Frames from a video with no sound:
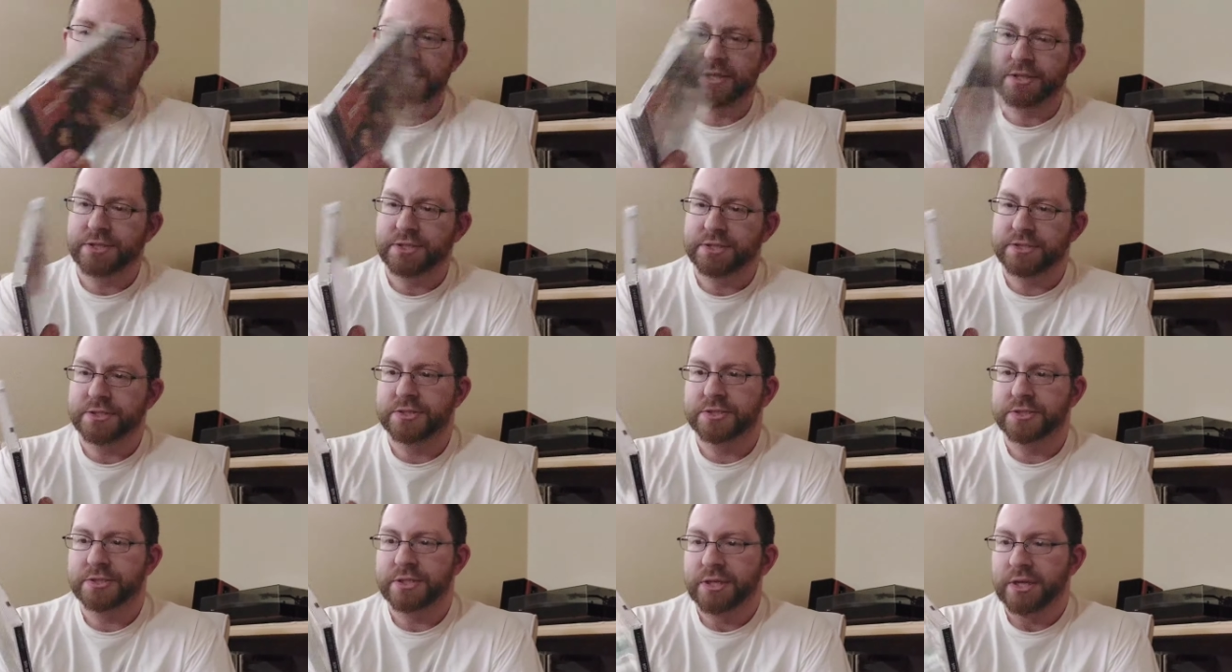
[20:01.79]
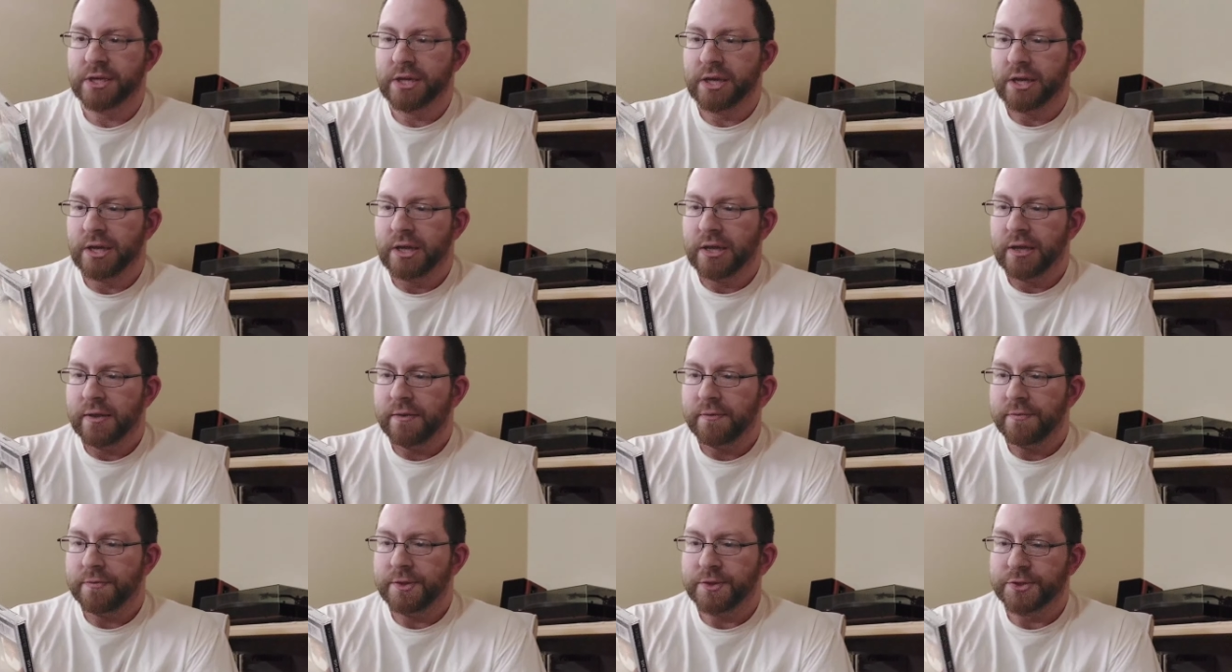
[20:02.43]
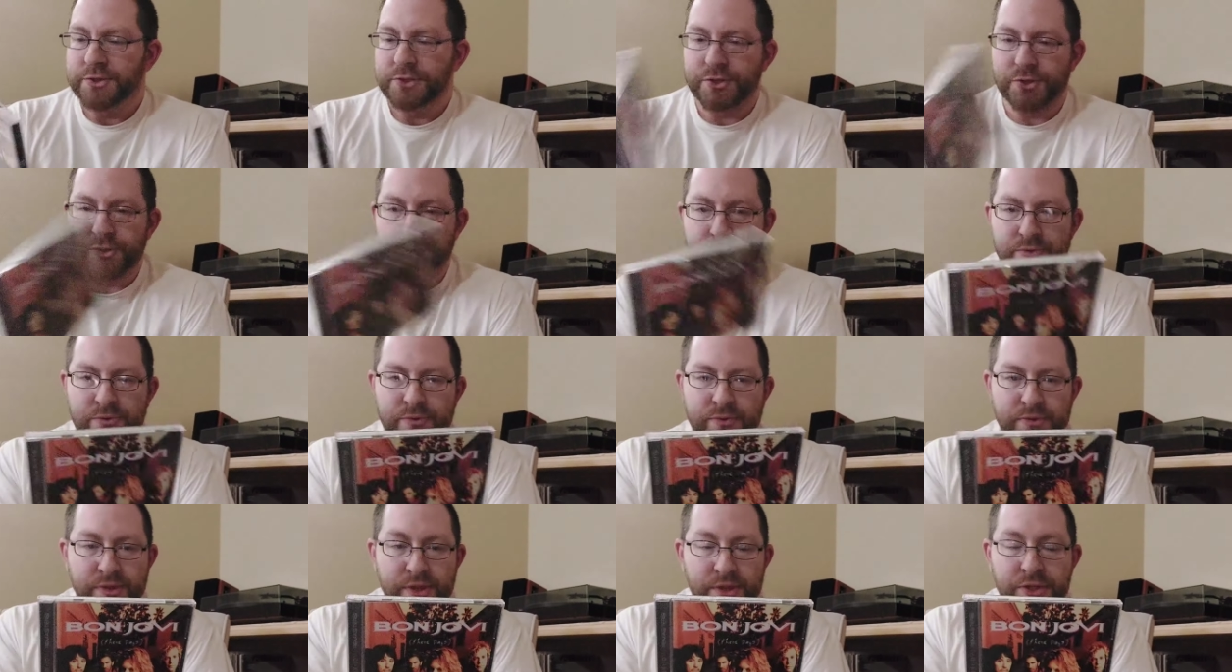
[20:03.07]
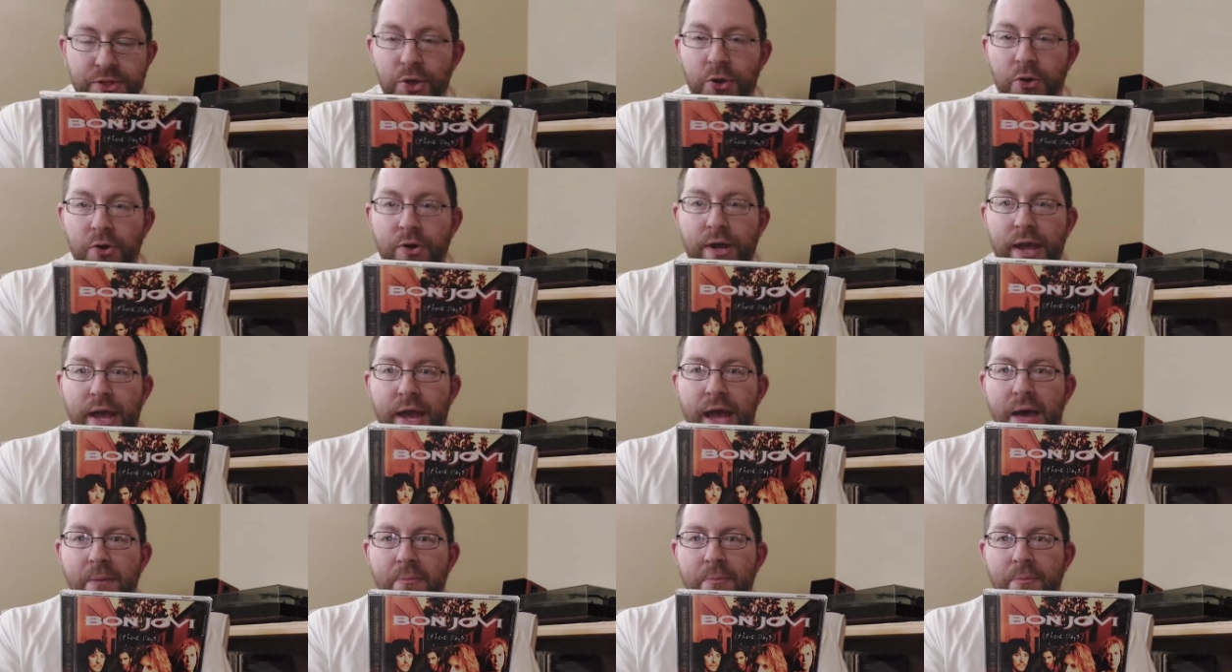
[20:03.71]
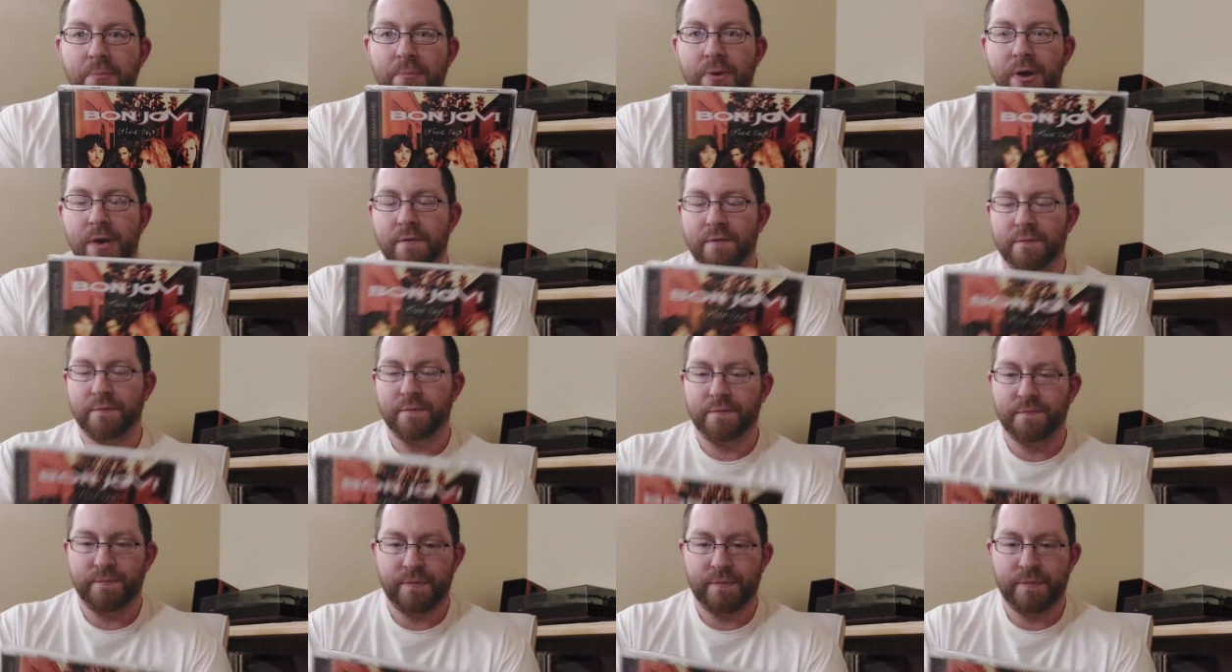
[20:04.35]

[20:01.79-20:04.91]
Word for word: This is the, the dark album of